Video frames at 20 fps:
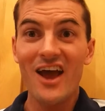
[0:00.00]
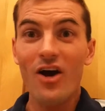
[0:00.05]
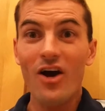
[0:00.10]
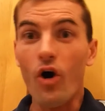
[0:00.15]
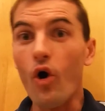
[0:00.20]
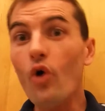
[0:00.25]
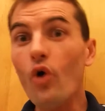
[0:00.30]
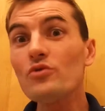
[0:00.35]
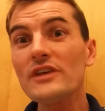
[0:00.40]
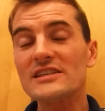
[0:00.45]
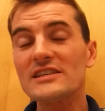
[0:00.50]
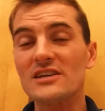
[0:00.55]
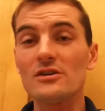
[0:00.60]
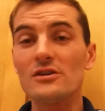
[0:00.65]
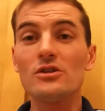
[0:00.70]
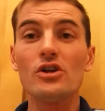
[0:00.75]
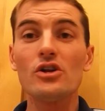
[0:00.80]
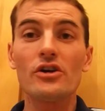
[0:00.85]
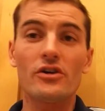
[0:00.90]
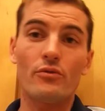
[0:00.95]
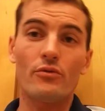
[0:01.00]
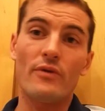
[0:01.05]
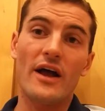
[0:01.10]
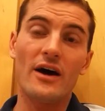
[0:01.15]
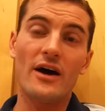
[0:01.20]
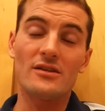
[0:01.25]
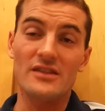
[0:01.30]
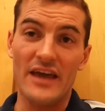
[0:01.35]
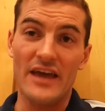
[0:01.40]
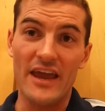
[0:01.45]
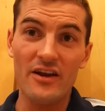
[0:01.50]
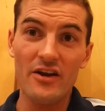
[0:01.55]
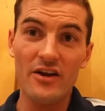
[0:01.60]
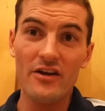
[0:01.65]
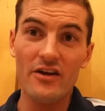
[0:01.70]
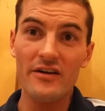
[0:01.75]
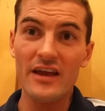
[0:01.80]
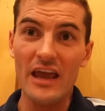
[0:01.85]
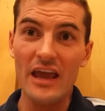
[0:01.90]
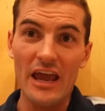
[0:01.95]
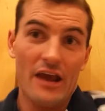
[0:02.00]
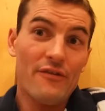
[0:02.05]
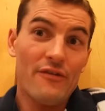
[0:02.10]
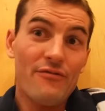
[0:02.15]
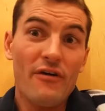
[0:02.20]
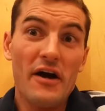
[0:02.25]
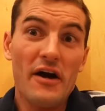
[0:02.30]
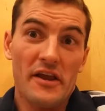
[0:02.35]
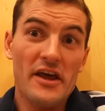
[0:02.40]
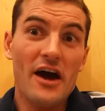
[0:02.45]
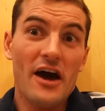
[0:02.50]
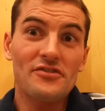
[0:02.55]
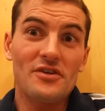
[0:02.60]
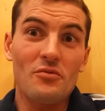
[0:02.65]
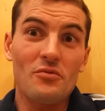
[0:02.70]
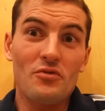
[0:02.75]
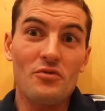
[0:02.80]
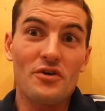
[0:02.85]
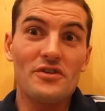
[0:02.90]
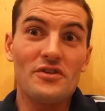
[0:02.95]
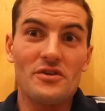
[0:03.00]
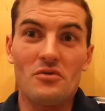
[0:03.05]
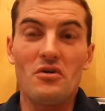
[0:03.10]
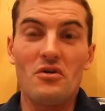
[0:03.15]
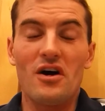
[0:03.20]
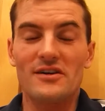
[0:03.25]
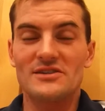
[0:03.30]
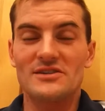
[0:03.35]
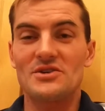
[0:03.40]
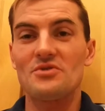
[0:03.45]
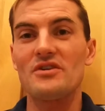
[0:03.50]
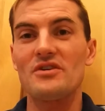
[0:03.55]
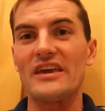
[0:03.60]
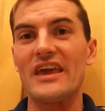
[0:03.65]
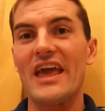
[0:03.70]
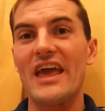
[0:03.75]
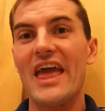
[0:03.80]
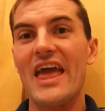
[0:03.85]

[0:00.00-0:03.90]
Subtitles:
only to look around later and find out that we're in the wrong tree.